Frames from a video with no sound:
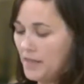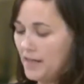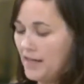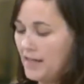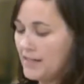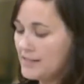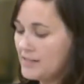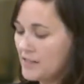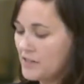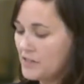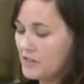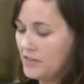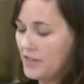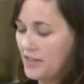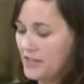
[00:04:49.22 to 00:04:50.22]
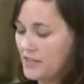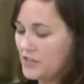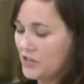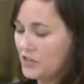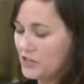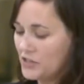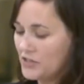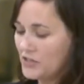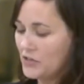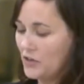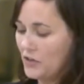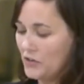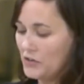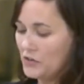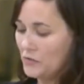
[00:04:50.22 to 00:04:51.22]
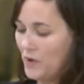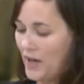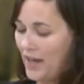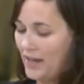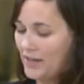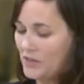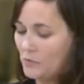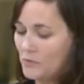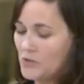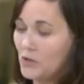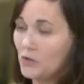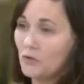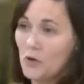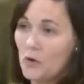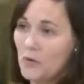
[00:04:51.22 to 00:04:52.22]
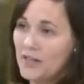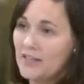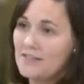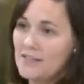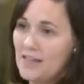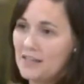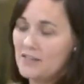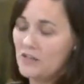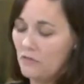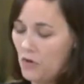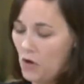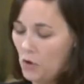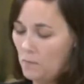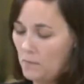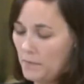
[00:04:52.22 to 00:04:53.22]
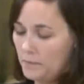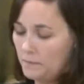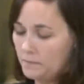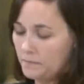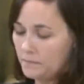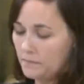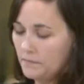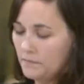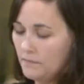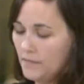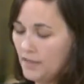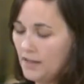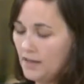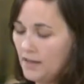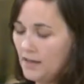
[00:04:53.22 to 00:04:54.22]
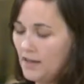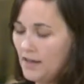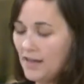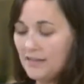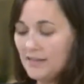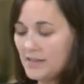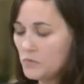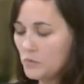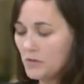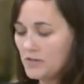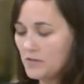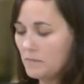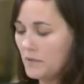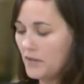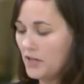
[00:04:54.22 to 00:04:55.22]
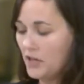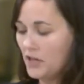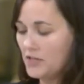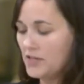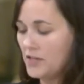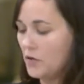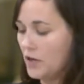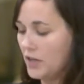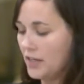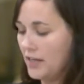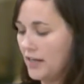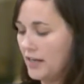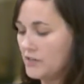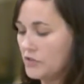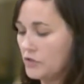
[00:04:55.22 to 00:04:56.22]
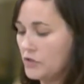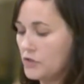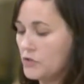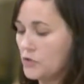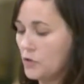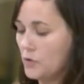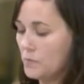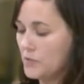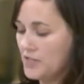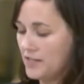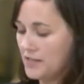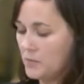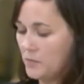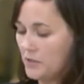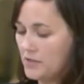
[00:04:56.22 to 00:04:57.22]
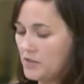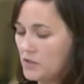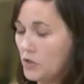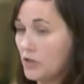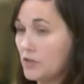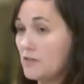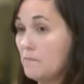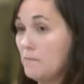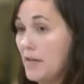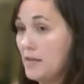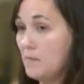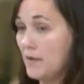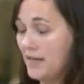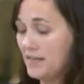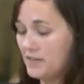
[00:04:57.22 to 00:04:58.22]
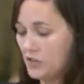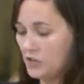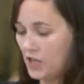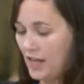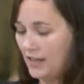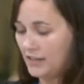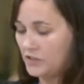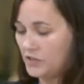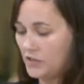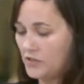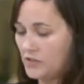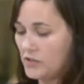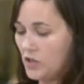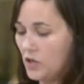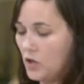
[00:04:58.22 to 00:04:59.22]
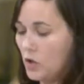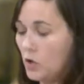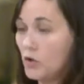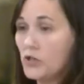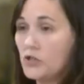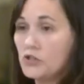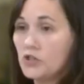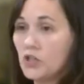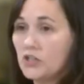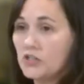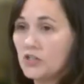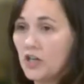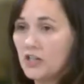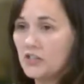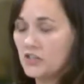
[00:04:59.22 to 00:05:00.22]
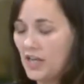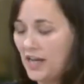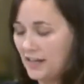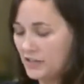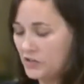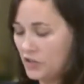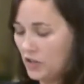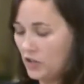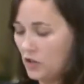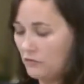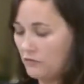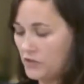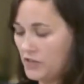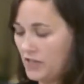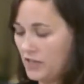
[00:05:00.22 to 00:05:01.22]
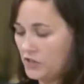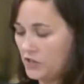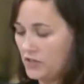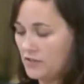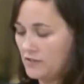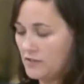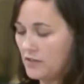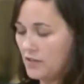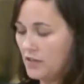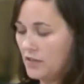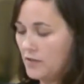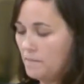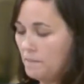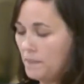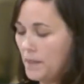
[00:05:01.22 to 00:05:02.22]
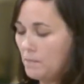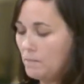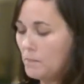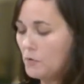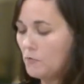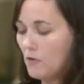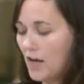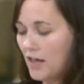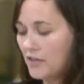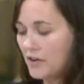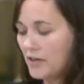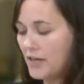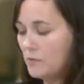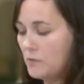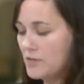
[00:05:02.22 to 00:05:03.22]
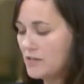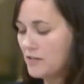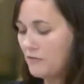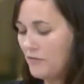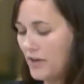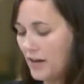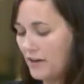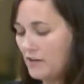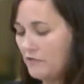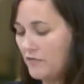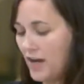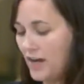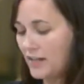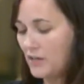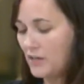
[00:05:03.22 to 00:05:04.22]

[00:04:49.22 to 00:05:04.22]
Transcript: And as the discussions got underway, there was a growing sense of hope. And this wasn't because the organizers or participants sought to minimize the challenges or to shut down challenging conversations, but rather it was the very fact